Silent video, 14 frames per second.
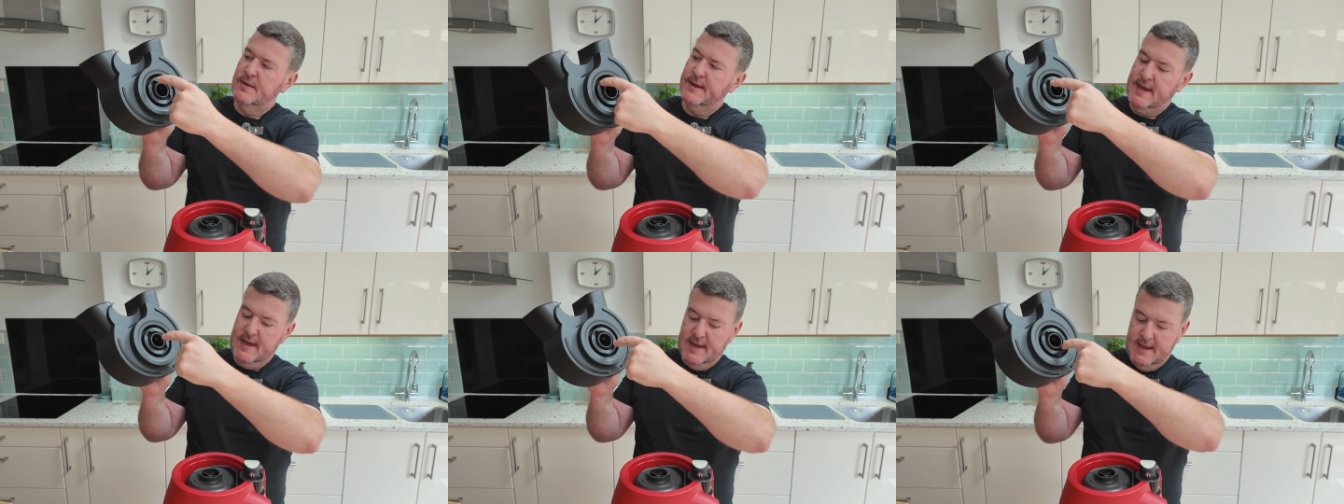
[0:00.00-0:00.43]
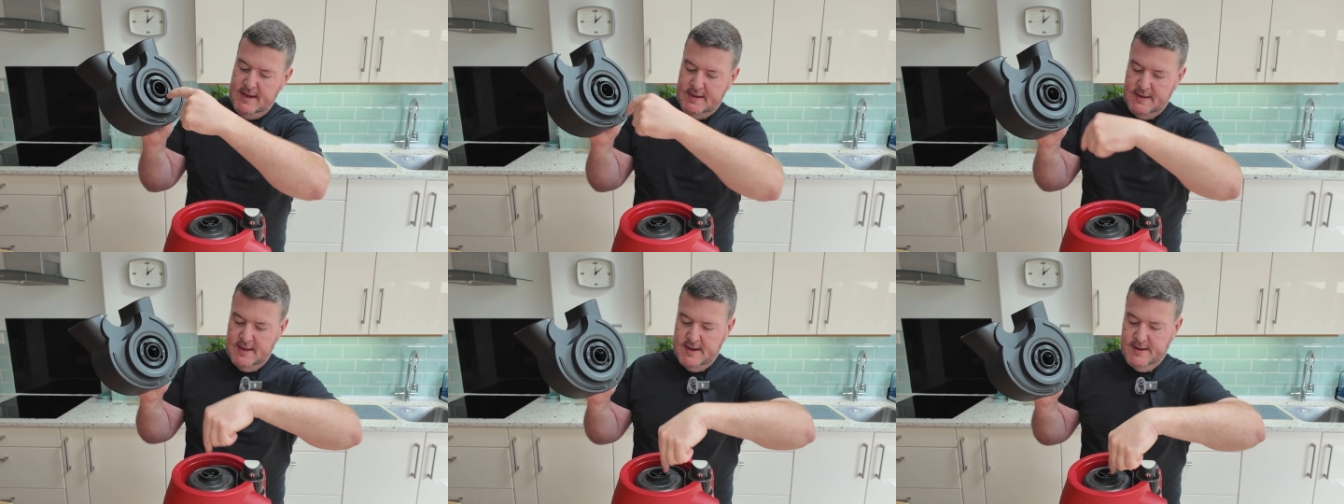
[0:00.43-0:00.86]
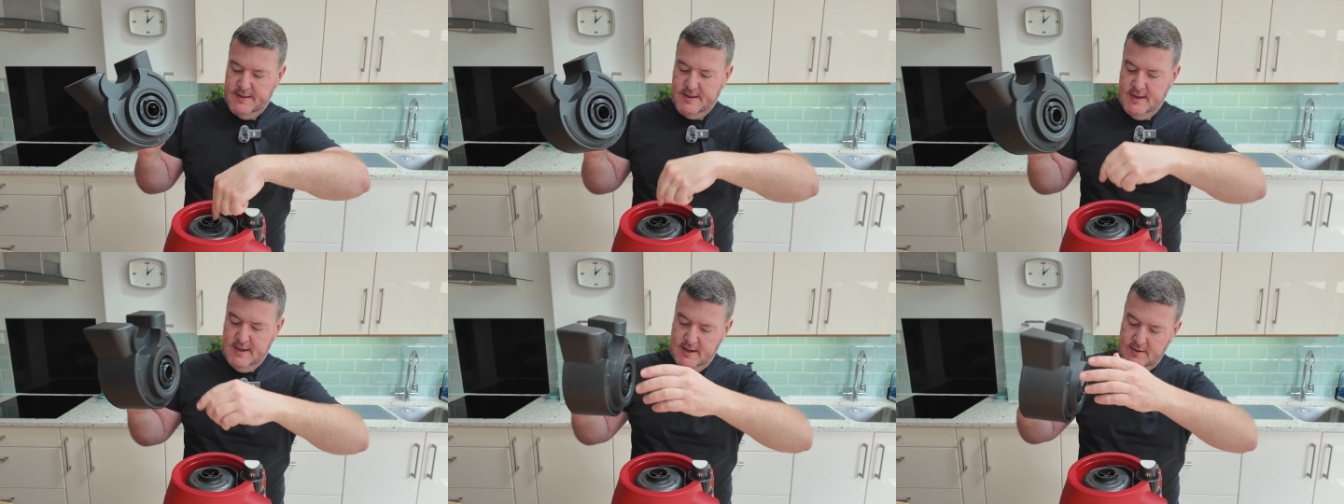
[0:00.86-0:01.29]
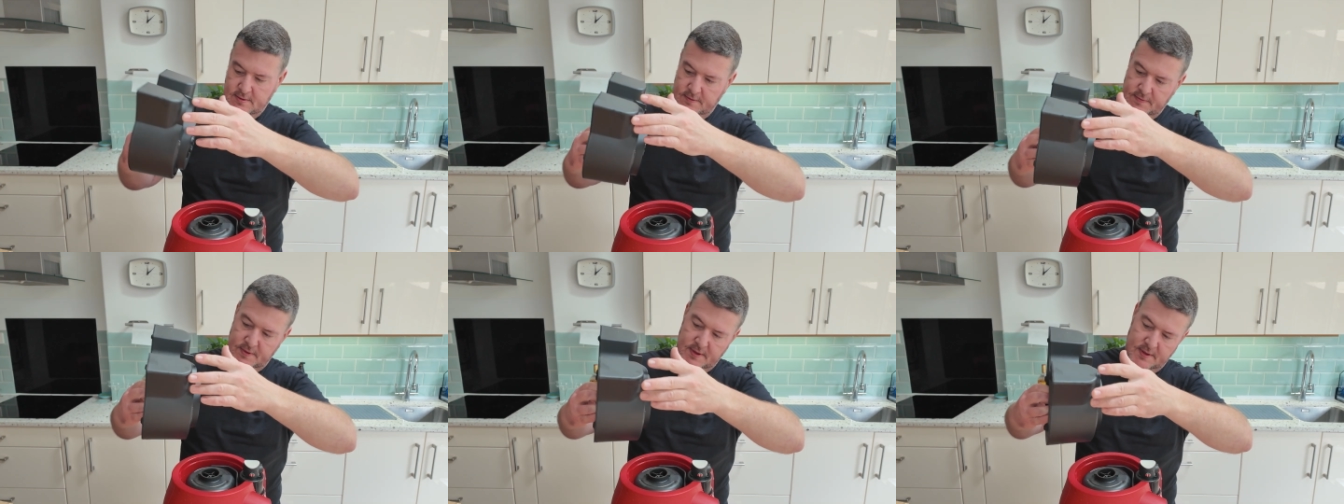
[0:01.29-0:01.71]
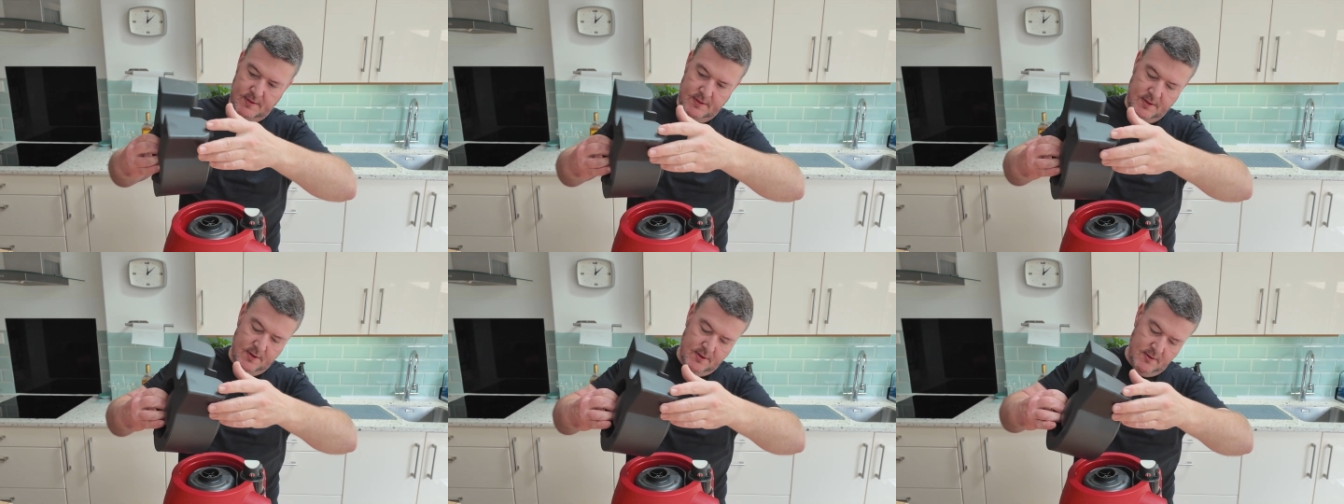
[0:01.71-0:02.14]
like keyed there, and it's keyed on the
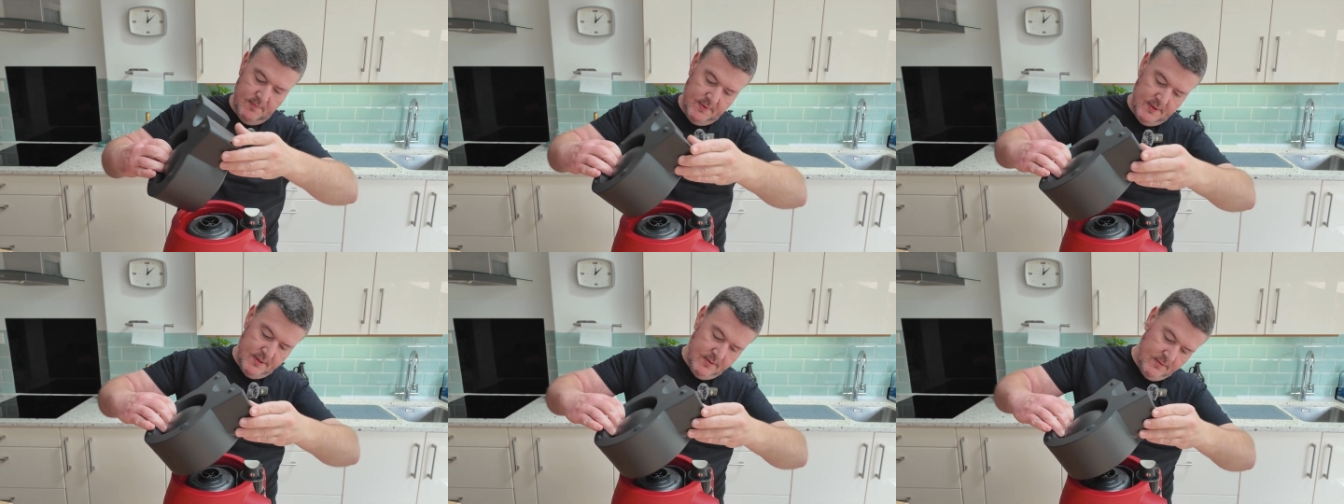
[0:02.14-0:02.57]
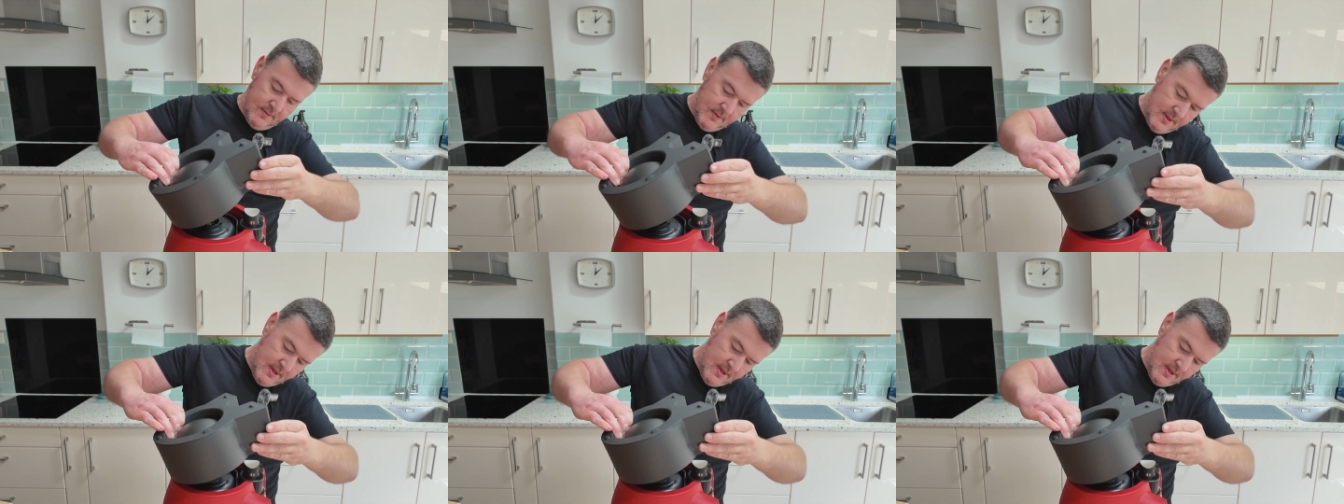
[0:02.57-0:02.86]
top. So